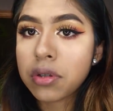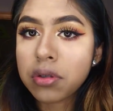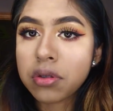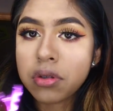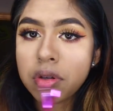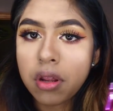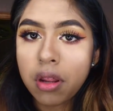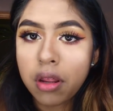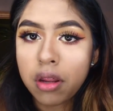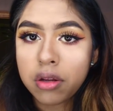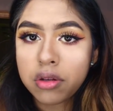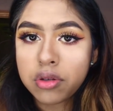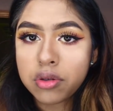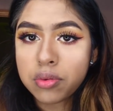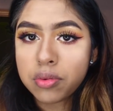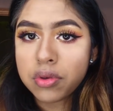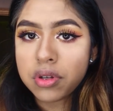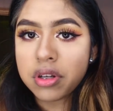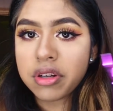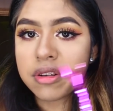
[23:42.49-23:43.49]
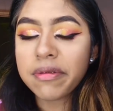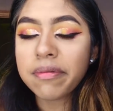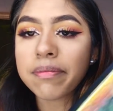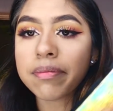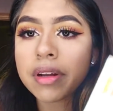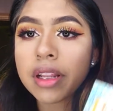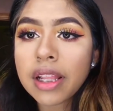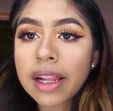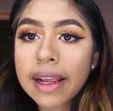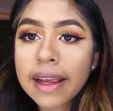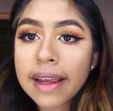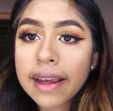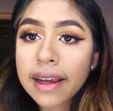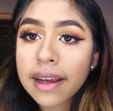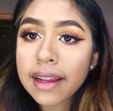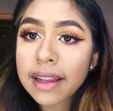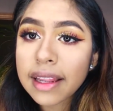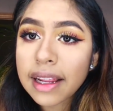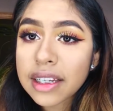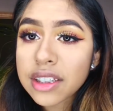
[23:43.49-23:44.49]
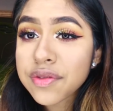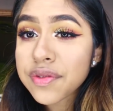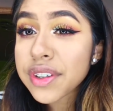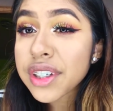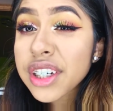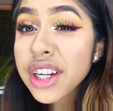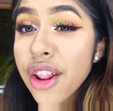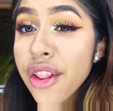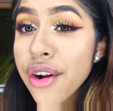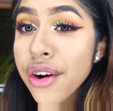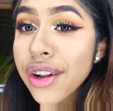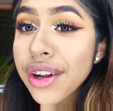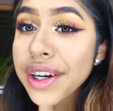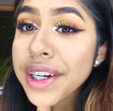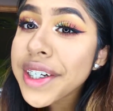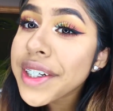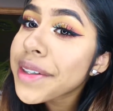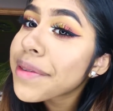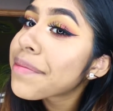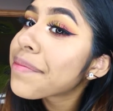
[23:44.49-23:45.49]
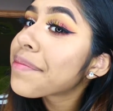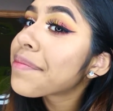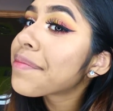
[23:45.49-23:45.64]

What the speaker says: is this one, but like, that's for another look.